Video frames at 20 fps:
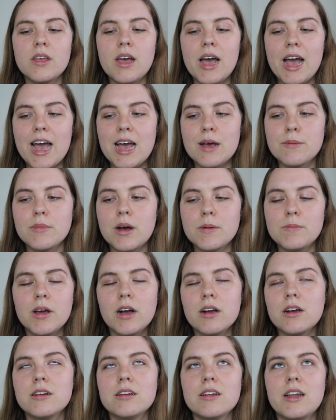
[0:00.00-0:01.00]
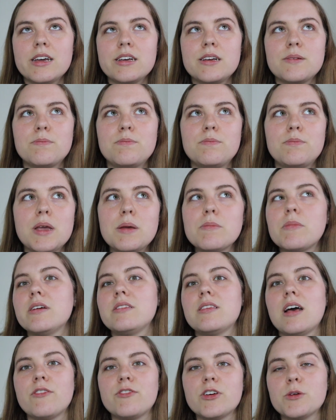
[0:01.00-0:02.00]
Um, I'm not going to like beat
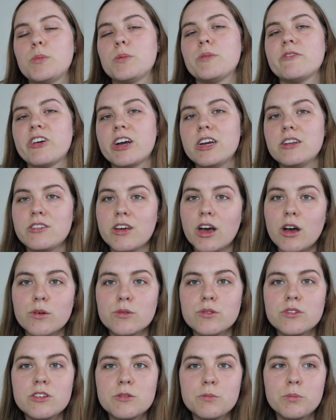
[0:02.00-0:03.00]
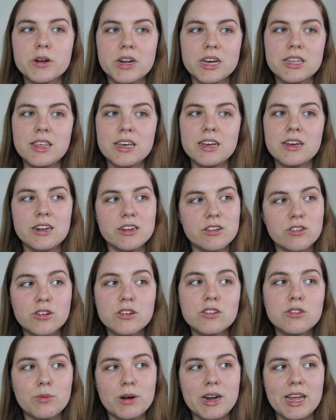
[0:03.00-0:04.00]
myself up if I don't, but I think it
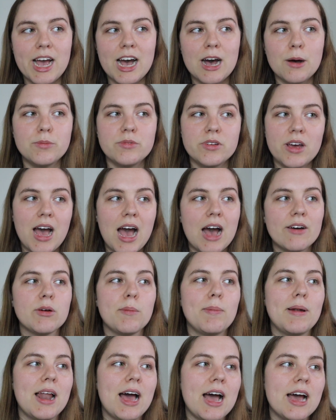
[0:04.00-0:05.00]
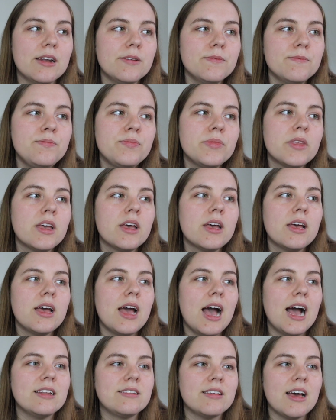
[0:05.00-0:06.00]
does really help to have a plan
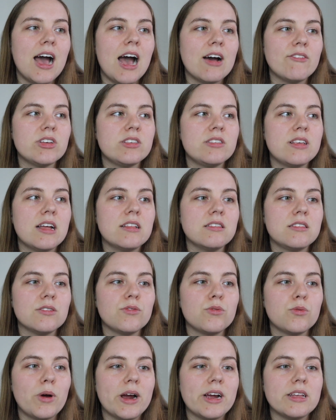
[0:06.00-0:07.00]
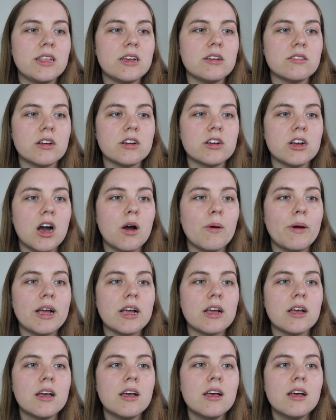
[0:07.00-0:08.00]
and to have a sense of where things are
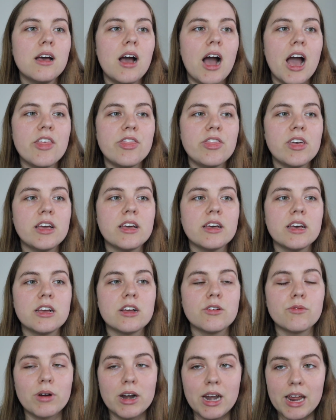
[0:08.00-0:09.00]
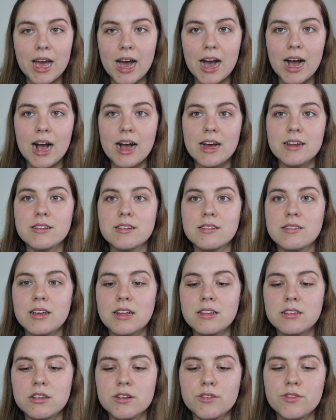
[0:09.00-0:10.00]
going. I think it can really add a
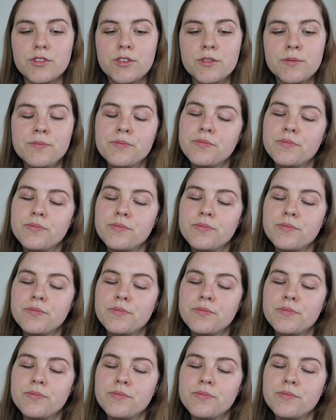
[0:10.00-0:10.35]
sense of